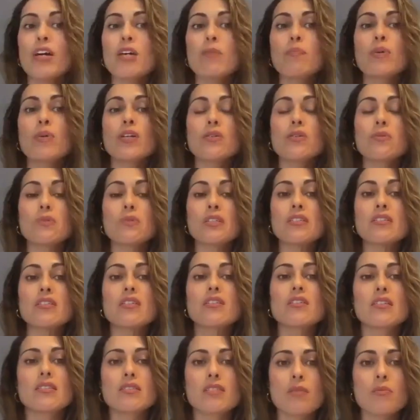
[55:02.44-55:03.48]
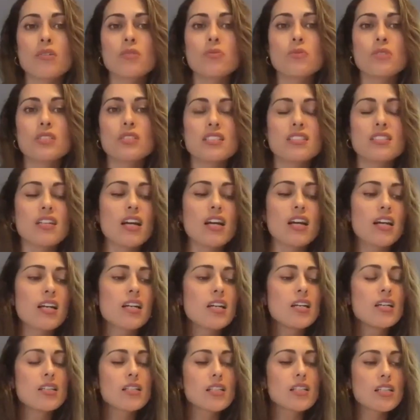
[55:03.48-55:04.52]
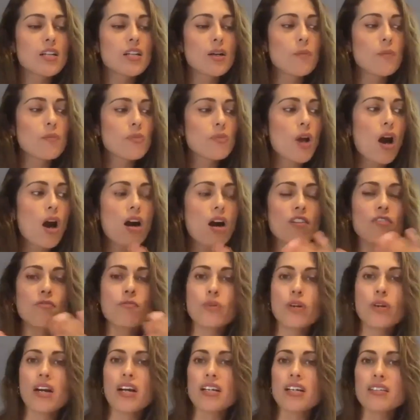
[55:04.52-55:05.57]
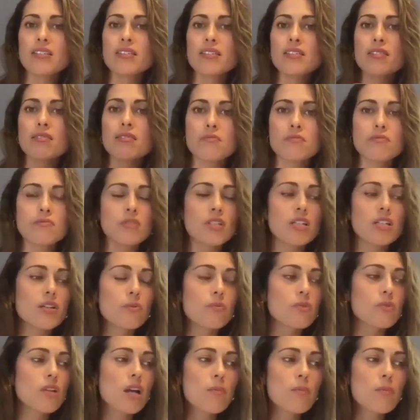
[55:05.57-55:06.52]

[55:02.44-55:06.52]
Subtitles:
be a reason that someone would say, you know, off price, you know,